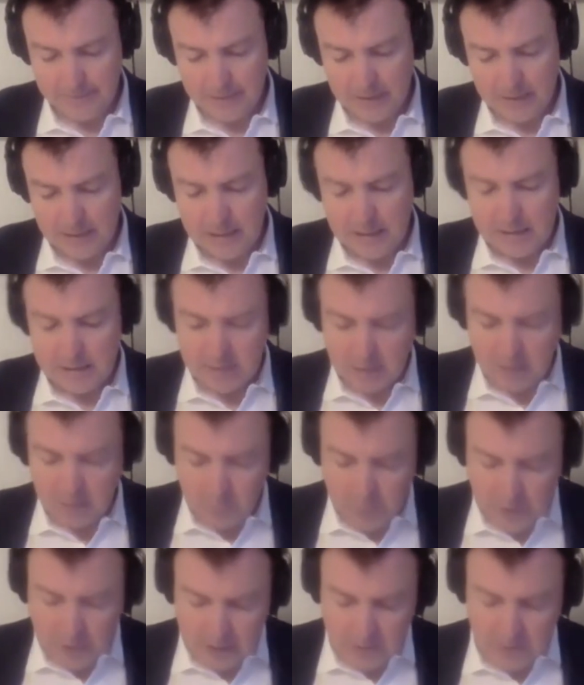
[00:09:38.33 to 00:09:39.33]
So the bigger
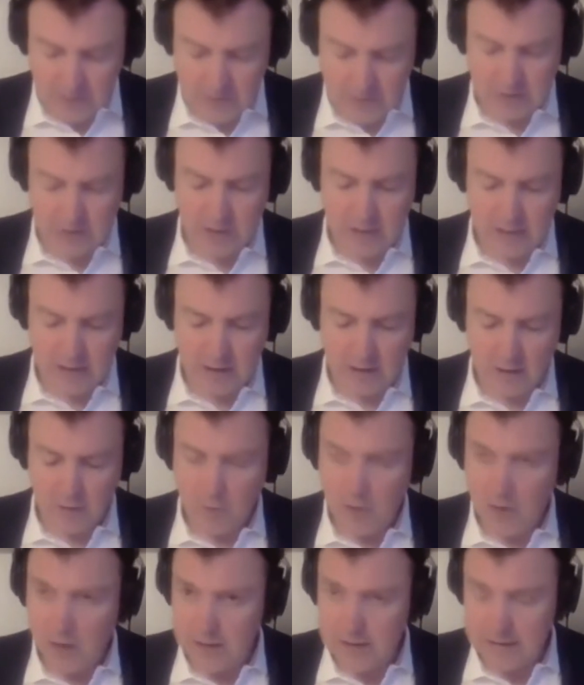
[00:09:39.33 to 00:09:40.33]
issue then than the
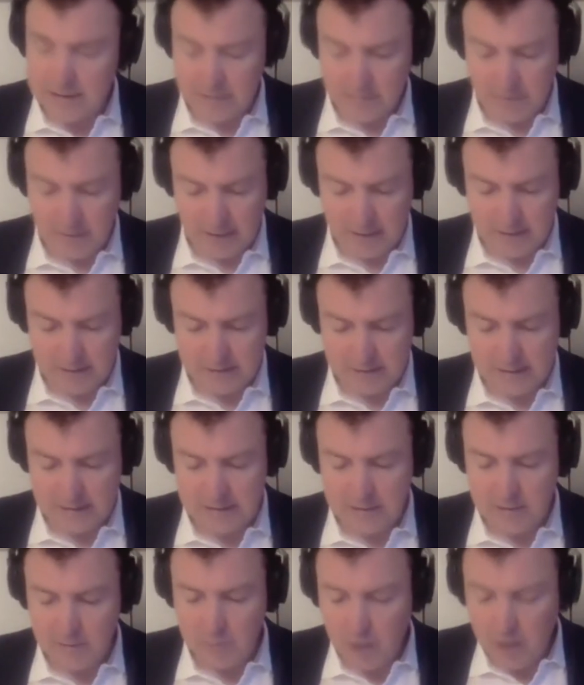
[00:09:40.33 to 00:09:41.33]
policy mix is the
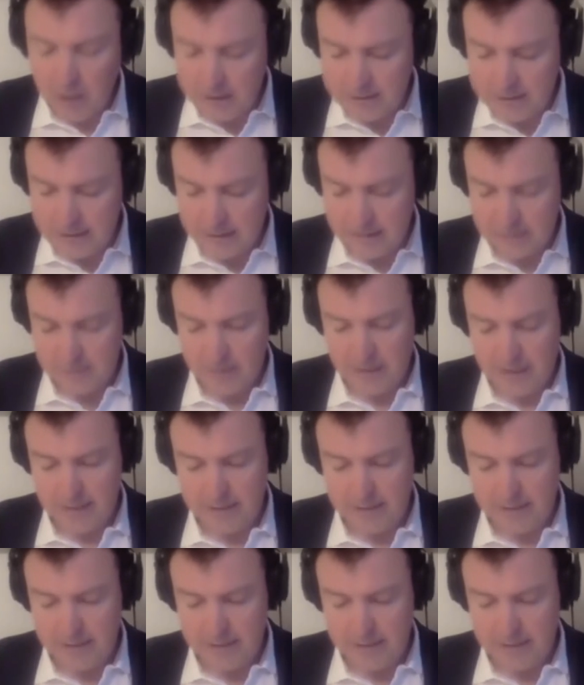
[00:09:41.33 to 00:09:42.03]
politics mix.